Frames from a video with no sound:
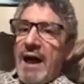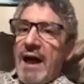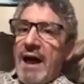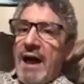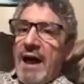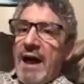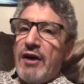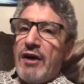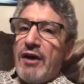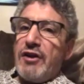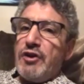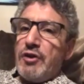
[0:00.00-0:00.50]

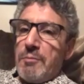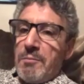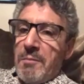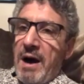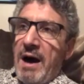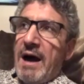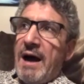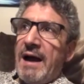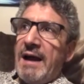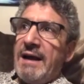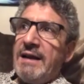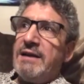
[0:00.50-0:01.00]
your
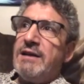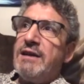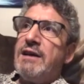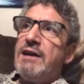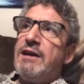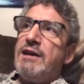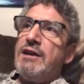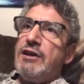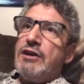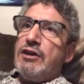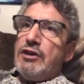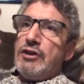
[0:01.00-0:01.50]
mind
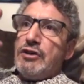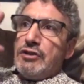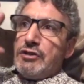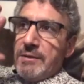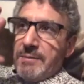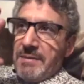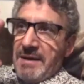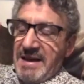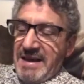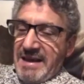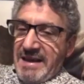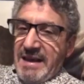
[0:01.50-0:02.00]
to
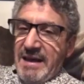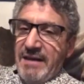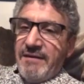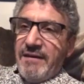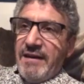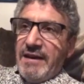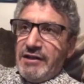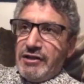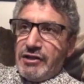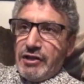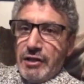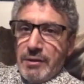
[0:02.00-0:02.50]
be
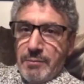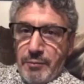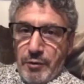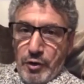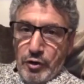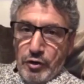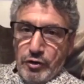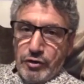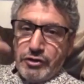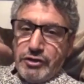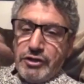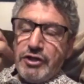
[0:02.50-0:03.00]
giving to the
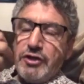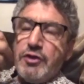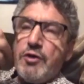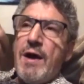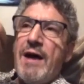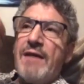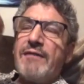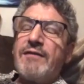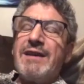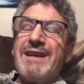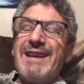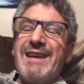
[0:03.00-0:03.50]
person. You
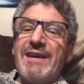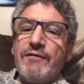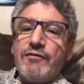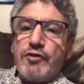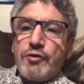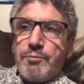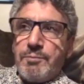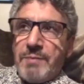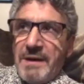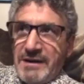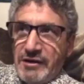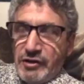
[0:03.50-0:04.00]
have to
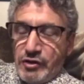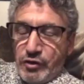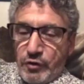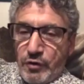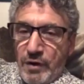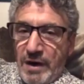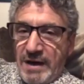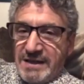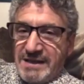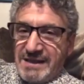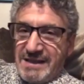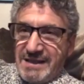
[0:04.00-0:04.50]
be
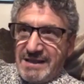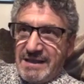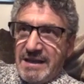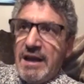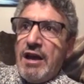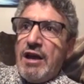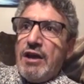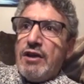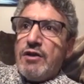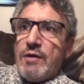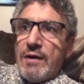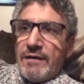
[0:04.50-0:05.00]
trust.
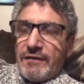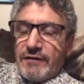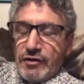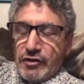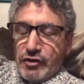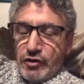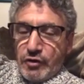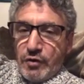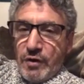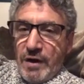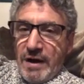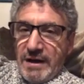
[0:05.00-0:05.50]
You have to
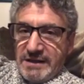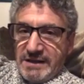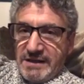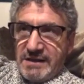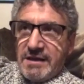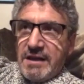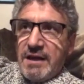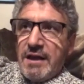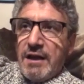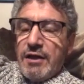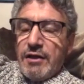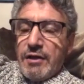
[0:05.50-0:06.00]
trust
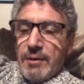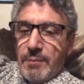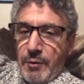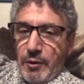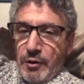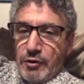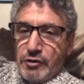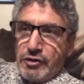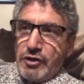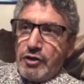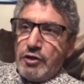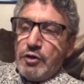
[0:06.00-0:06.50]
the
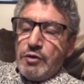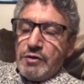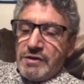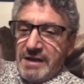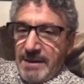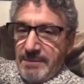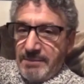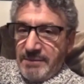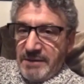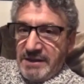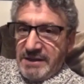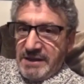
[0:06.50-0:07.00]
person who's
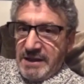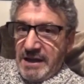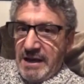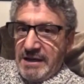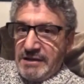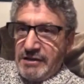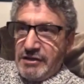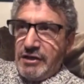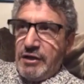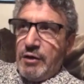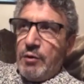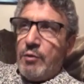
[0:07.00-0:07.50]

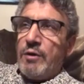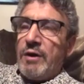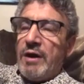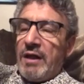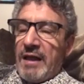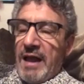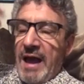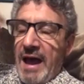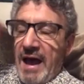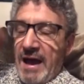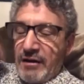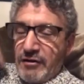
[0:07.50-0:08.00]
hypnotizing you and
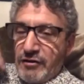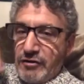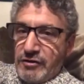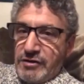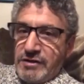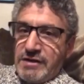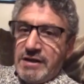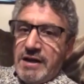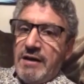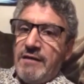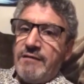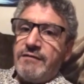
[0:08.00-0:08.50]
allow
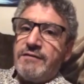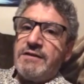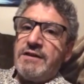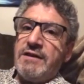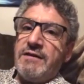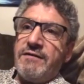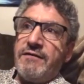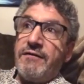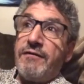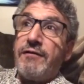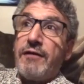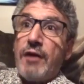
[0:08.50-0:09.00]
yourself to
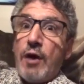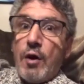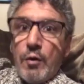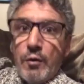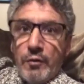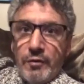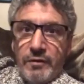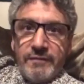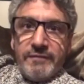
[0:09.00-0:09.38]
float,